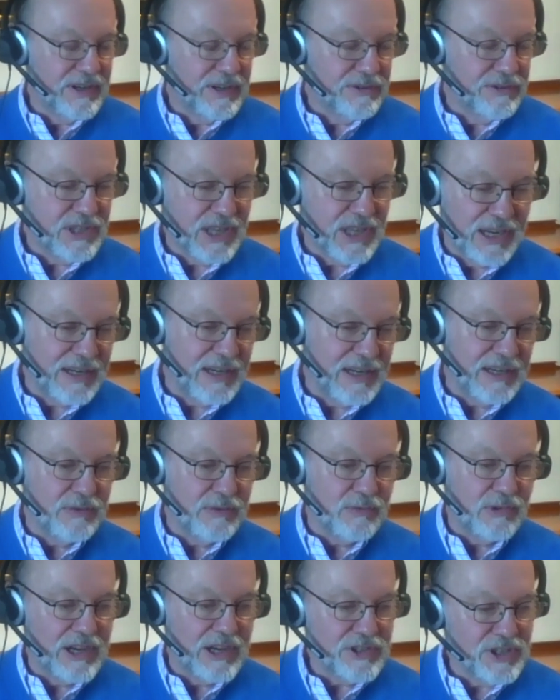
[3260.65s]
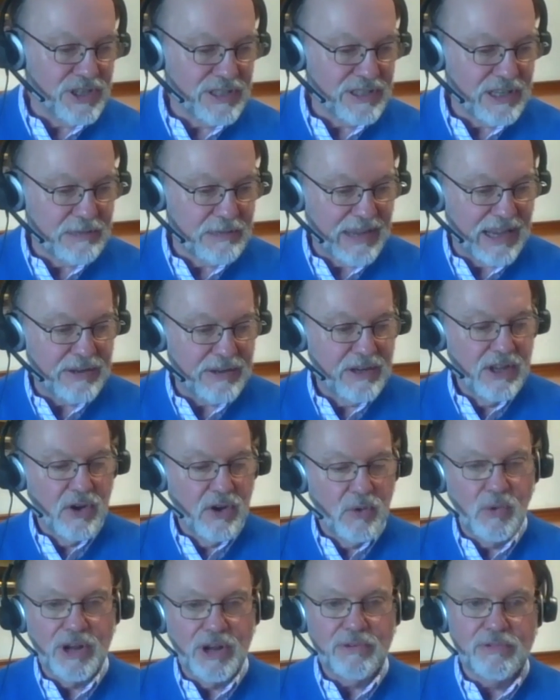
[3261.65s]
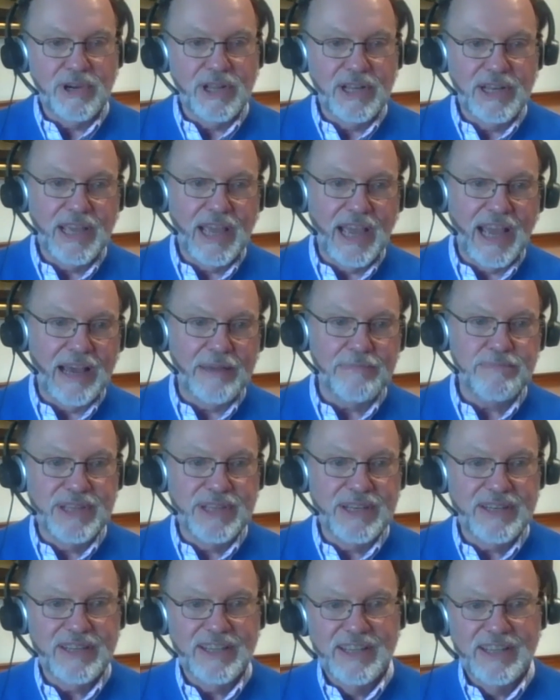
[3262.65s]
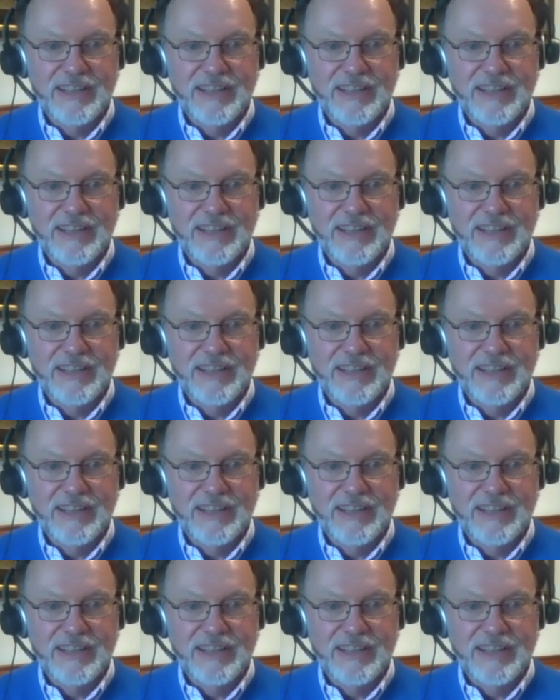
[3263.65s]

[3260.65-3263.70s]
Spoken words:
sent it into Washington about what really happened.